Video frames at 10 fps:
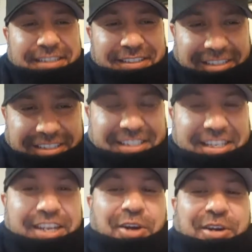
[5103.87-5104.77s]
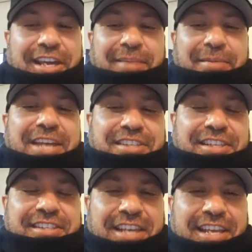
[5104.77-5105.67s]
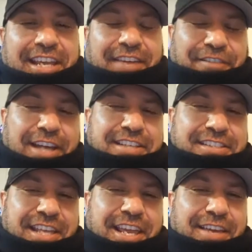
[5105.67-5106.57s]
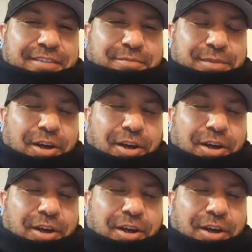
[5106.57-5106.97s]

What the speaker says: Like, okay, let me ask you this: if I saved